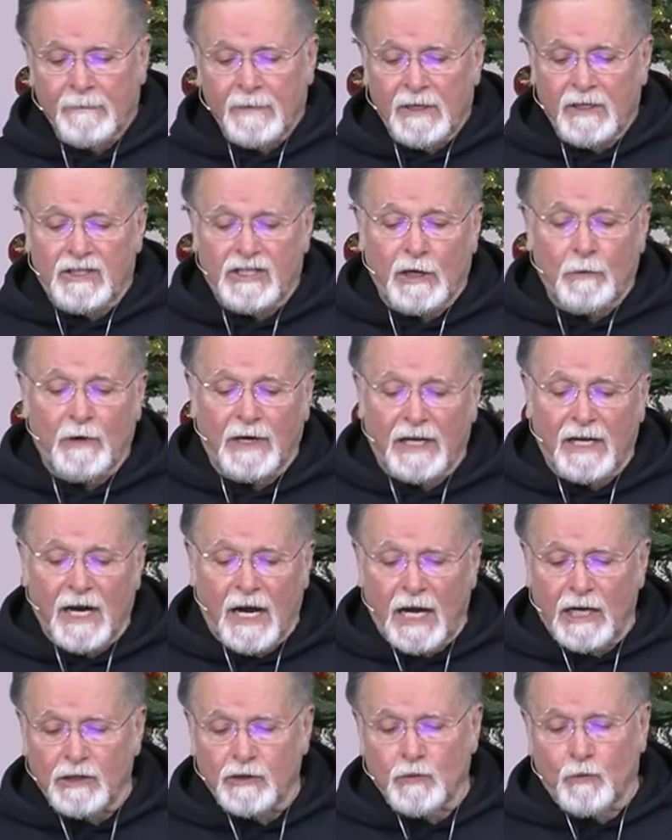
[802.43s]
You see, when
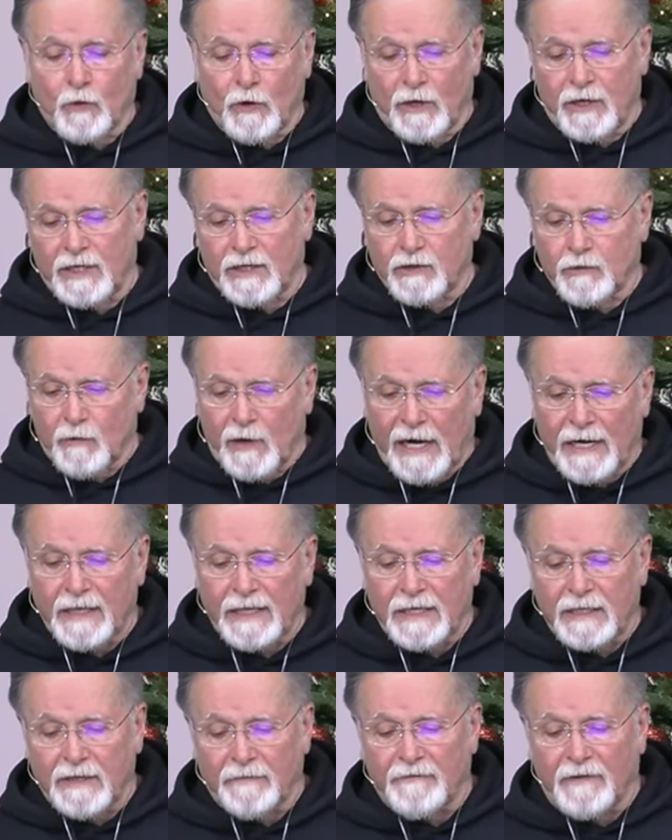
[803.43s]
God's word is
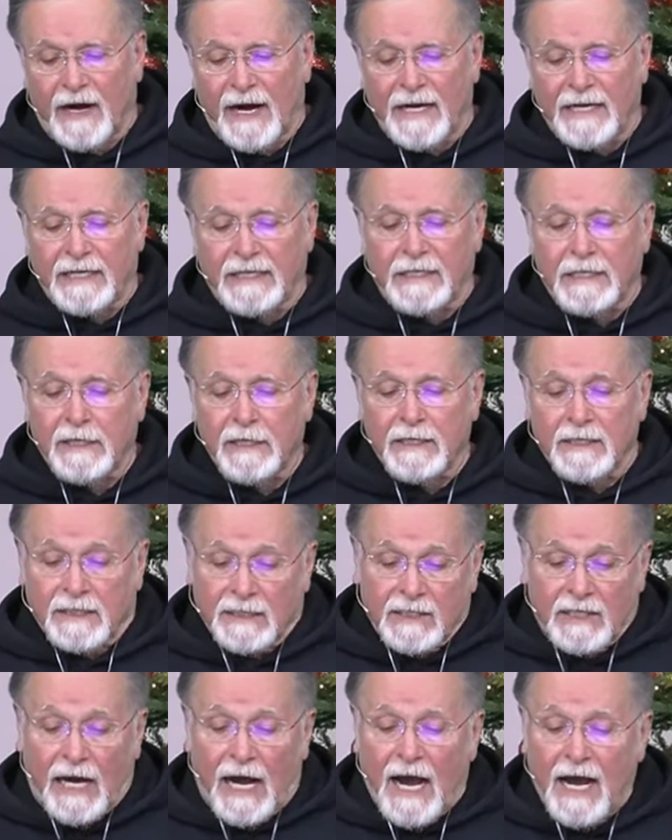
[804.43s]
rightly divided,
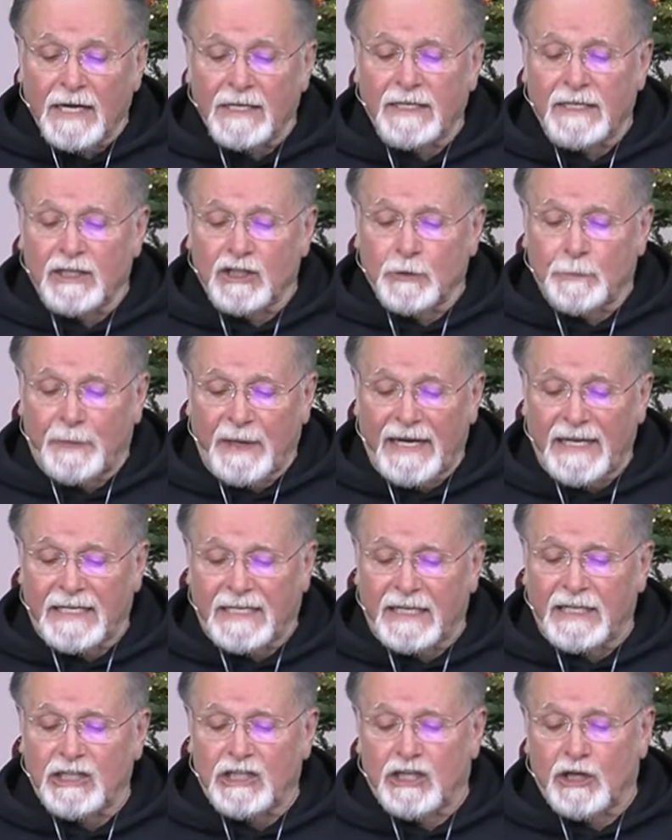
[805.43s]
God is
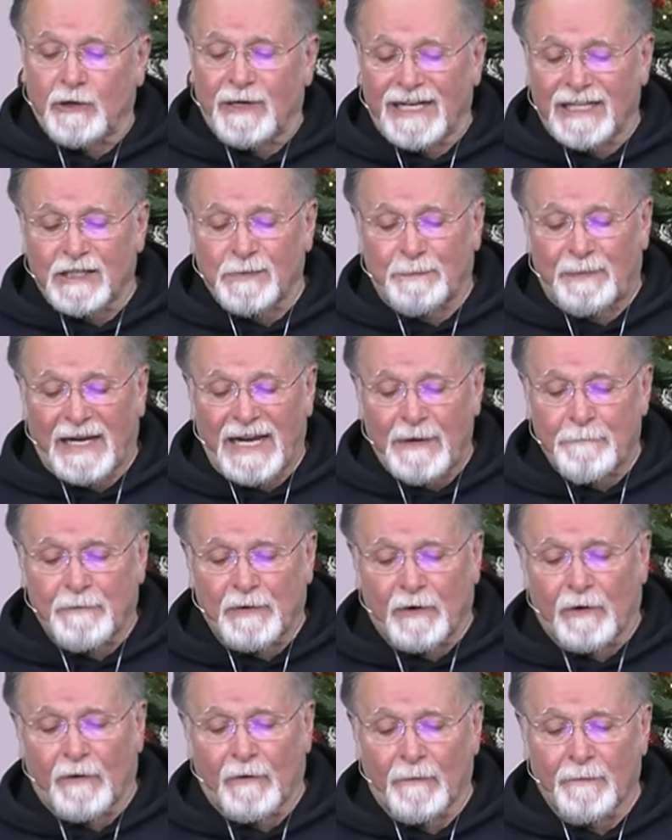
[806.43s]
speaking to his
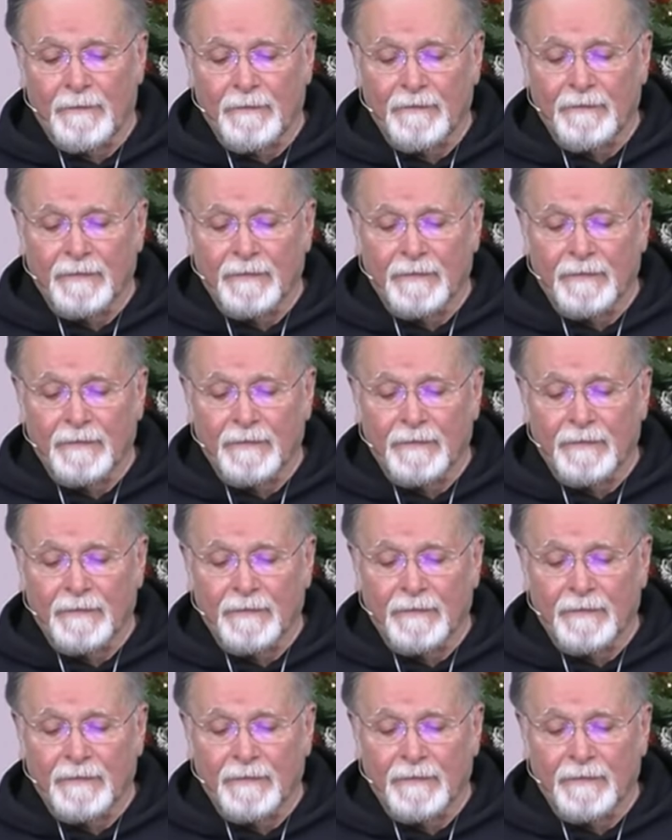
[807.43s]
people.